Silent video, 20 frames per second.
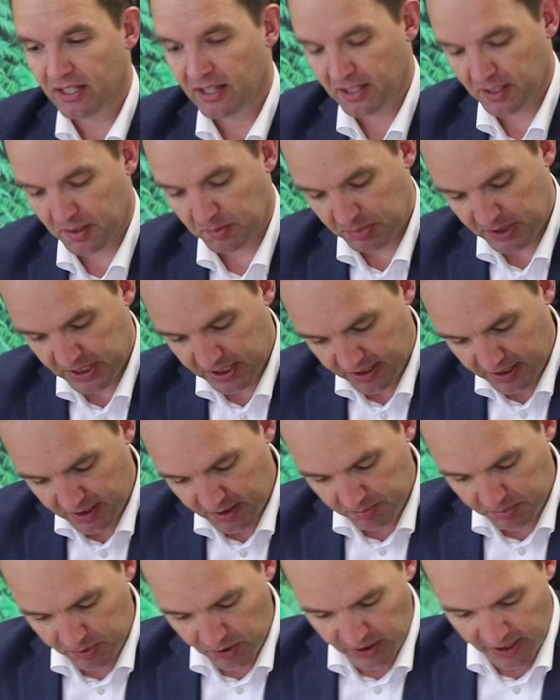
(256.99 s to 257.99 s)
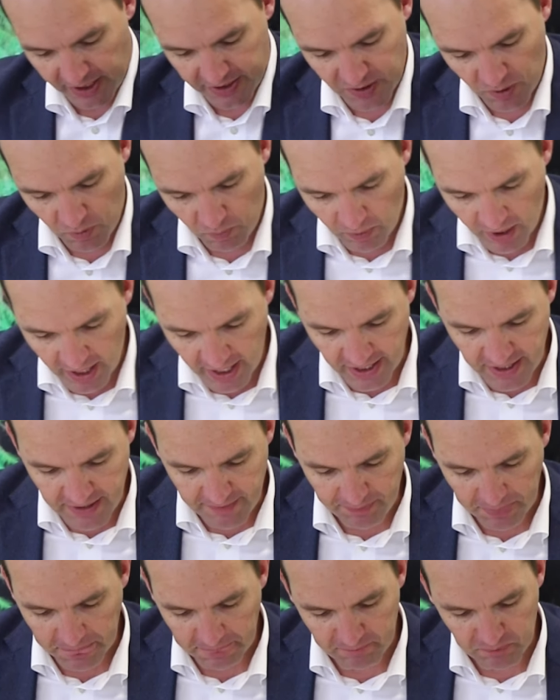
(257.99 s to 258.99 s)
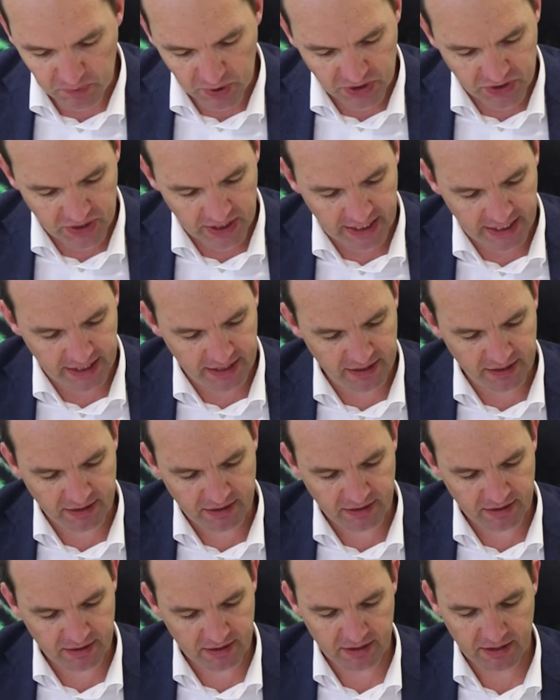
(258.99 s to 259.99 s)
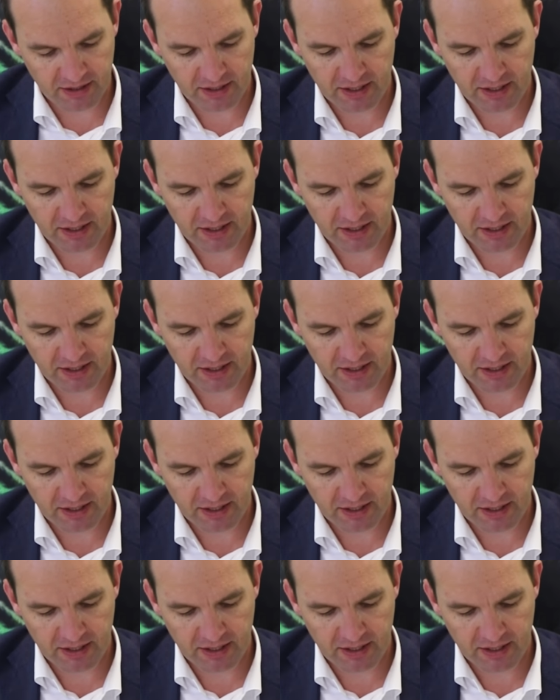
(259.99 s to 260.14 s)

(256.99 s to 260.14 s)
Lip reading: this particular product away, which is